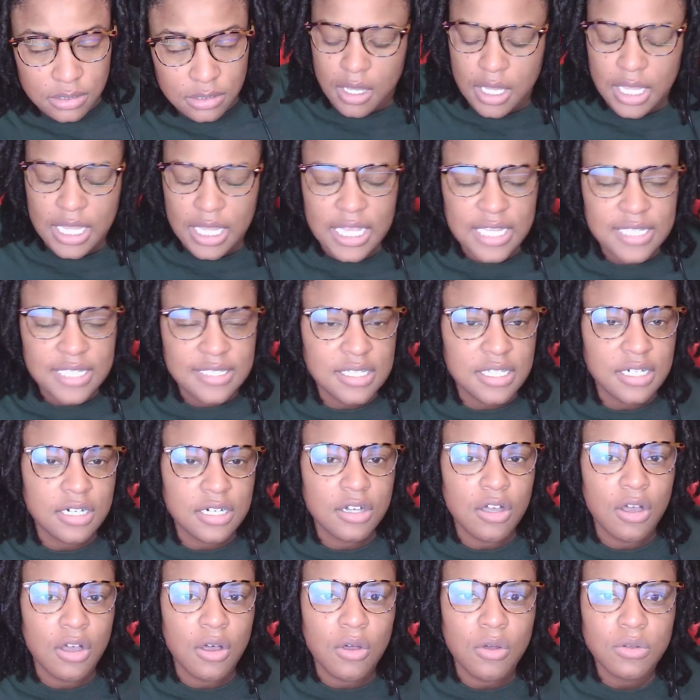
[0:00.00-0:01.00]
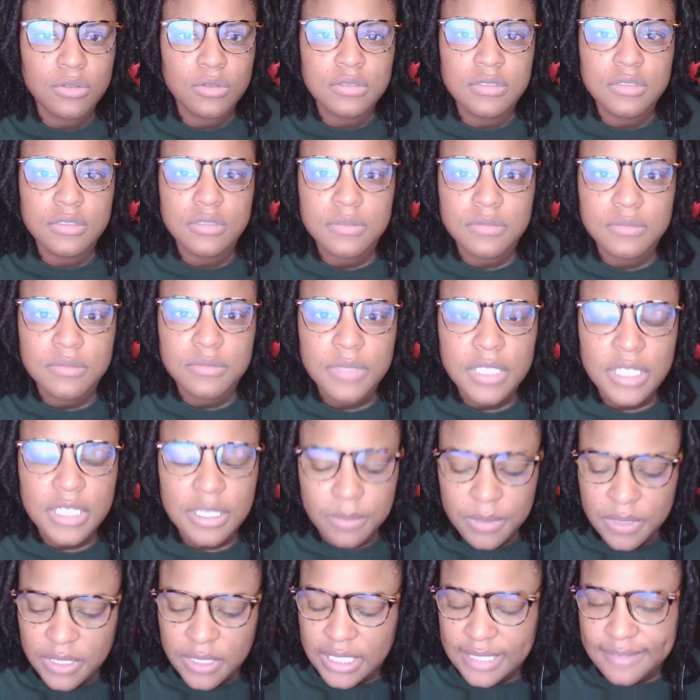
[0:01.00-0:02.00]
He's in a cult. He
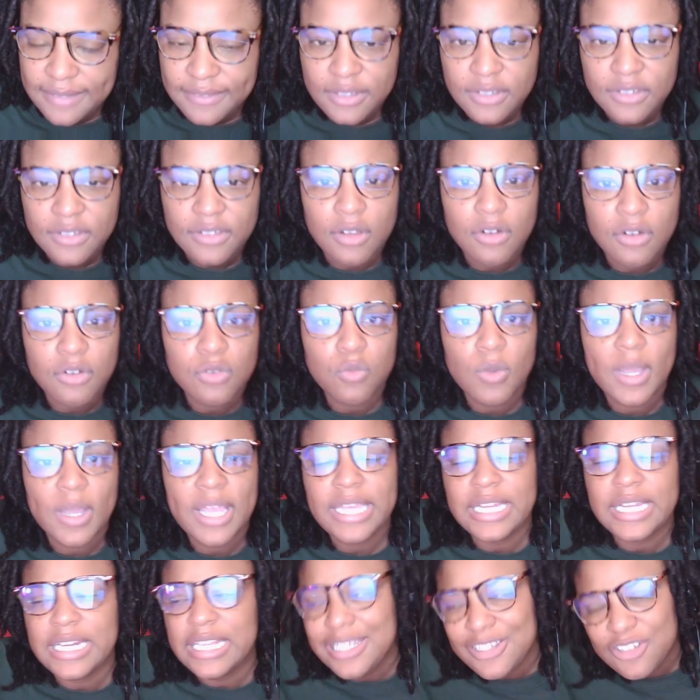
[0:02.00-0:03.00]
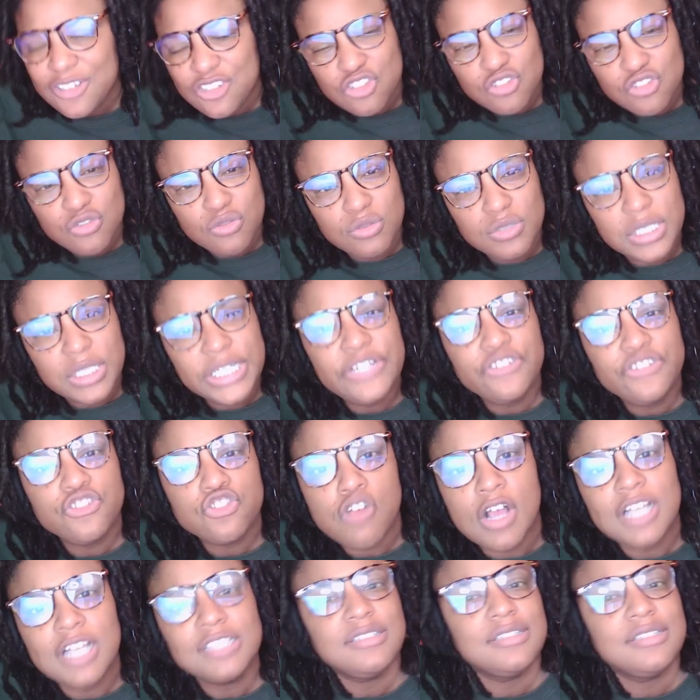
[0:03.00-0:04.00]
believes a certain way, and he truly
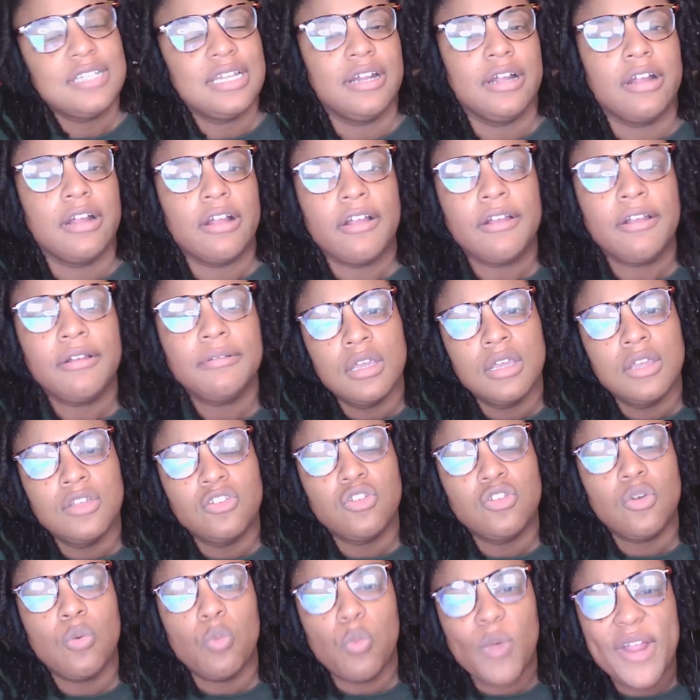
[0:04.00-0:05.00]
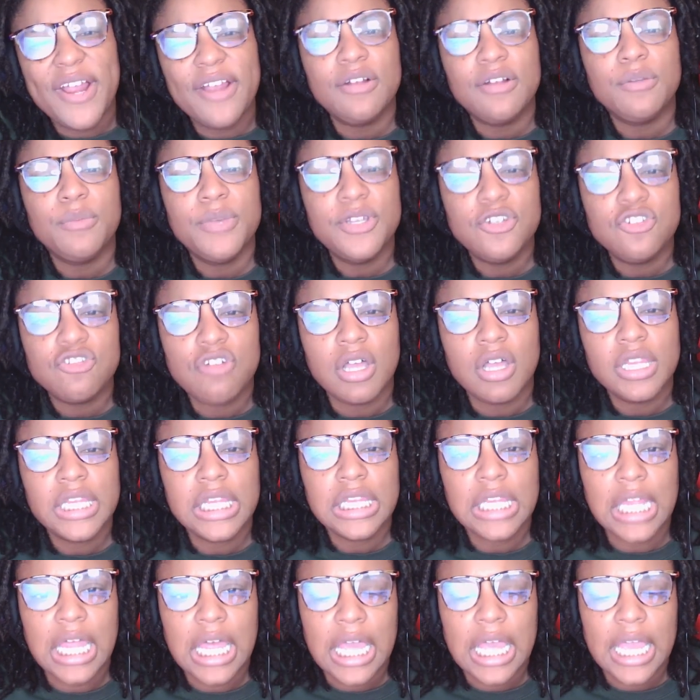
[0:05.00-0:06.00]
trusted her. So where do we draw the
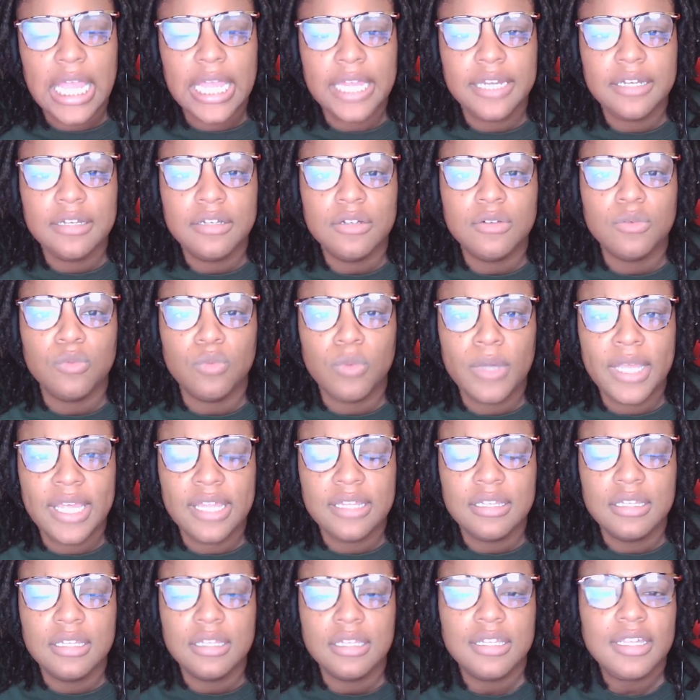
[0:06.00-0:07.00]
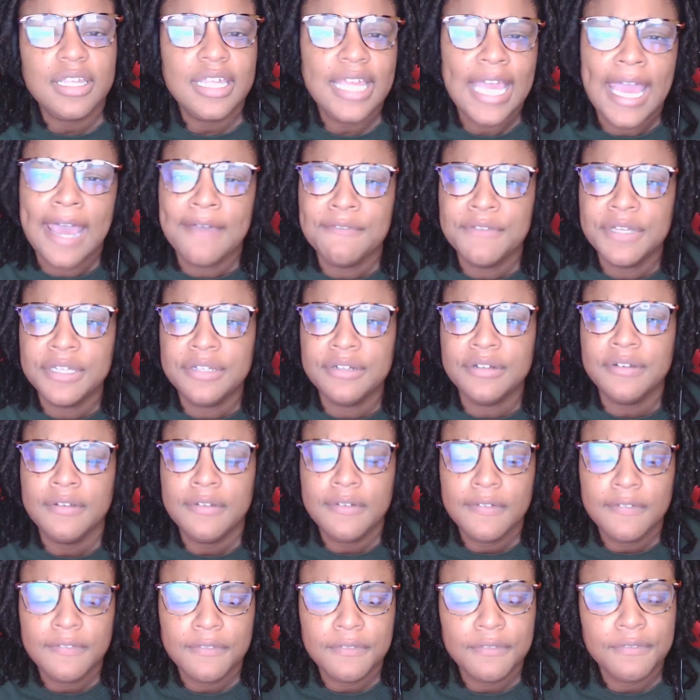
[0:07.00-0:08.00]
line with Kevin
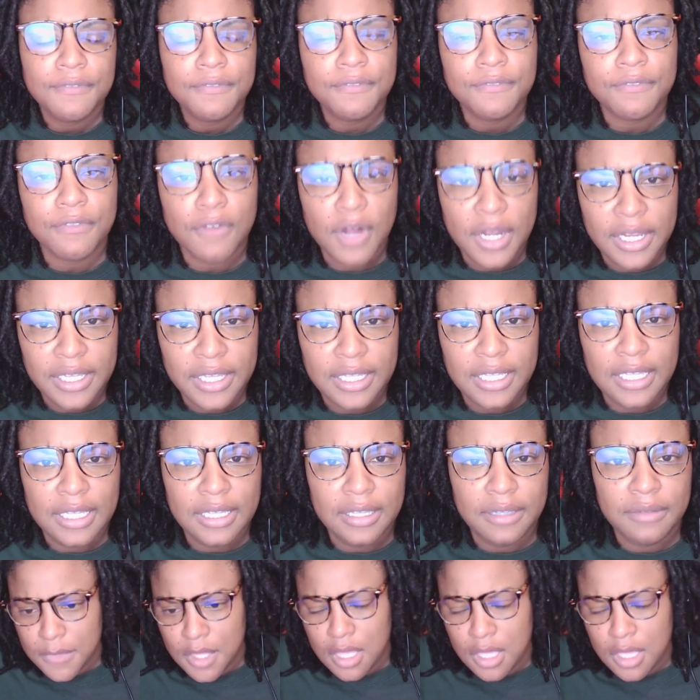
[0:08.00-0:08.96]
Franke?